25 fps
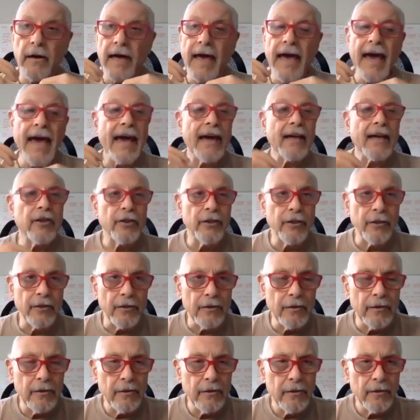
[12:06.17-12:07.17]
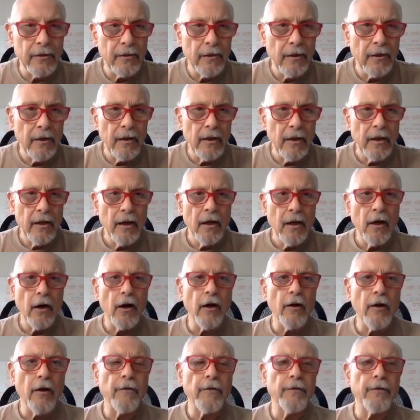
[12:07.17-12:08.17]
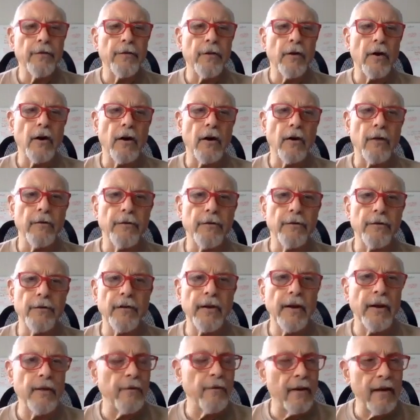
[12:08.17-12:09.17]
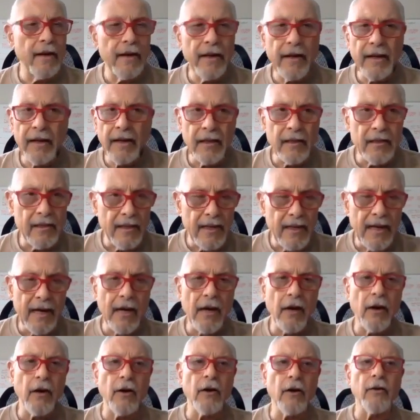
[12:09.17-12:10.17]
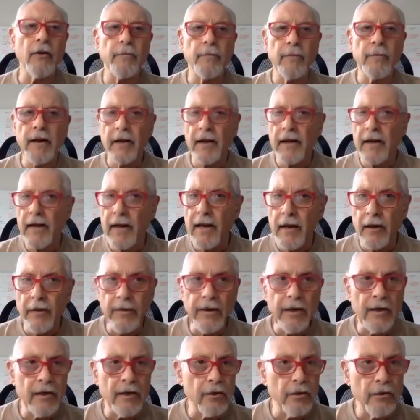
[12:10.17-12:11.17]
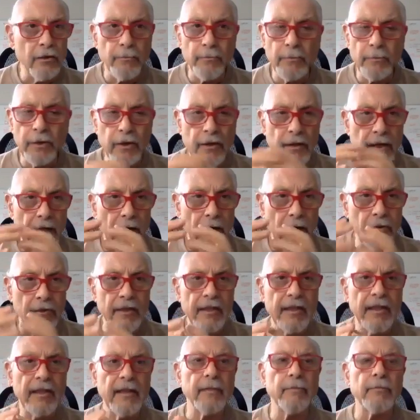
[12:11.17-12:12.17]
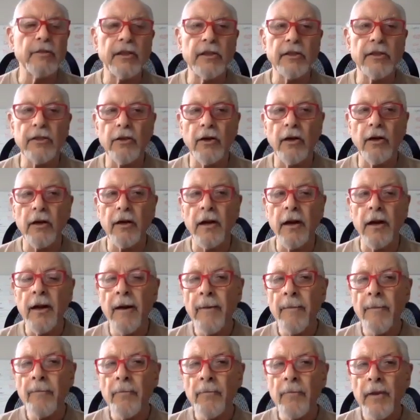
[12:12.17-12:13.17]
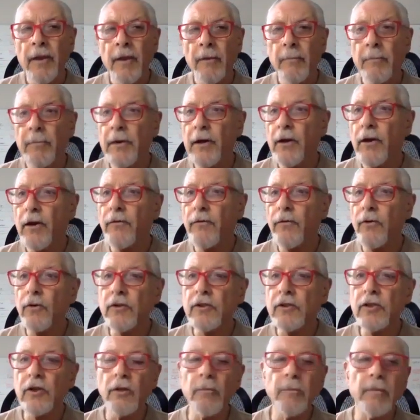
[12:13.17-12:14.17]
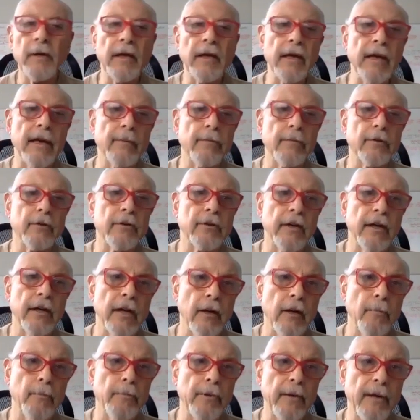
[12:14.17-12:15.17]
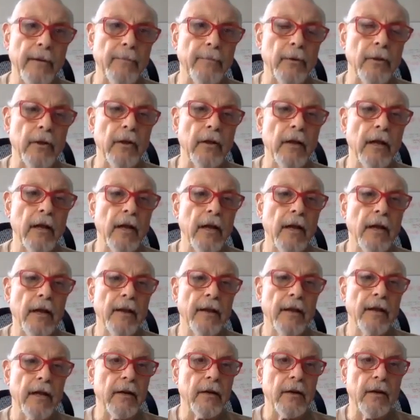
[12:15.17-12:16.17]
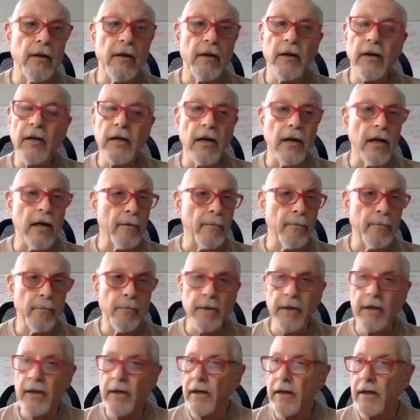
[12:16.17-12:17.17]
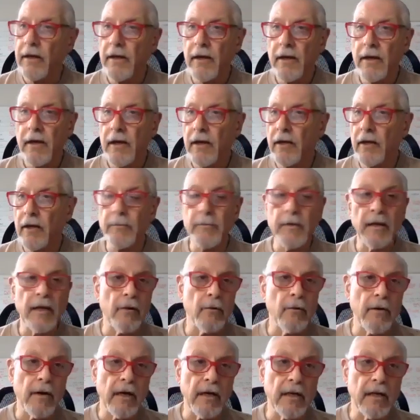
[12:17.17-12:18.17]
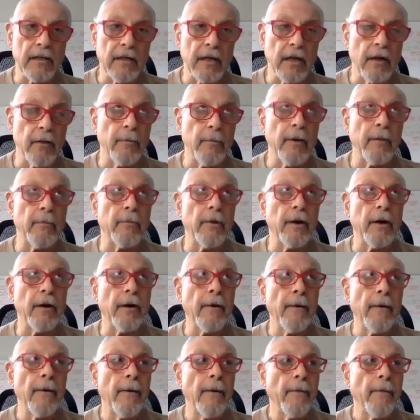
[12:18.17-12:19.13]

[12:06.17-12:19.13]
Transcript: actions of never letting us down, of allowing us to build our teams and so on, but of also being able to help people that can't be helped otherwise. I remember,